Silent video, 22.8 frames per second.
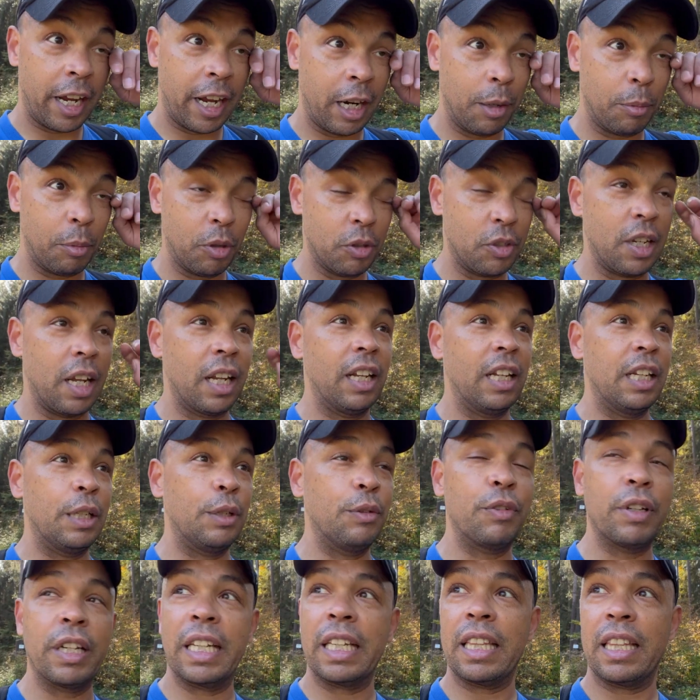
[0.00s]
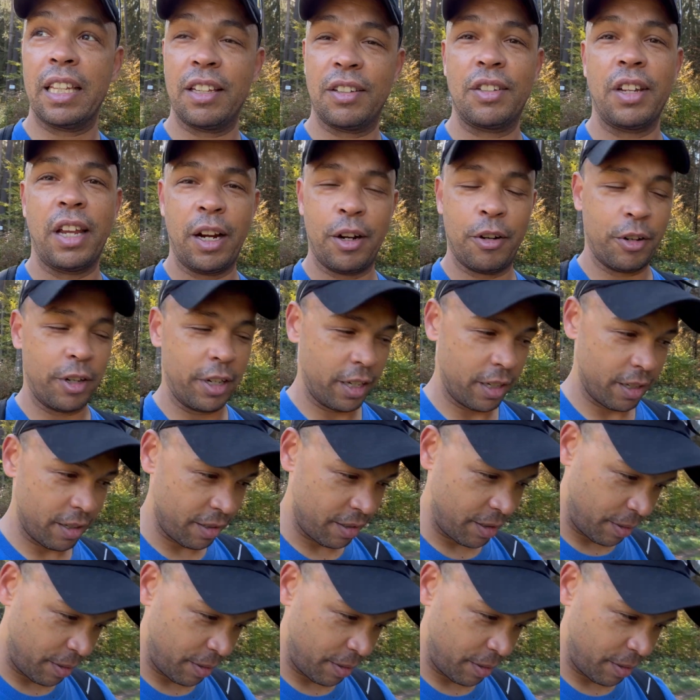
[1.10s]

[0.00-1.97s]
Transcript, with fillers: animals that live in this area.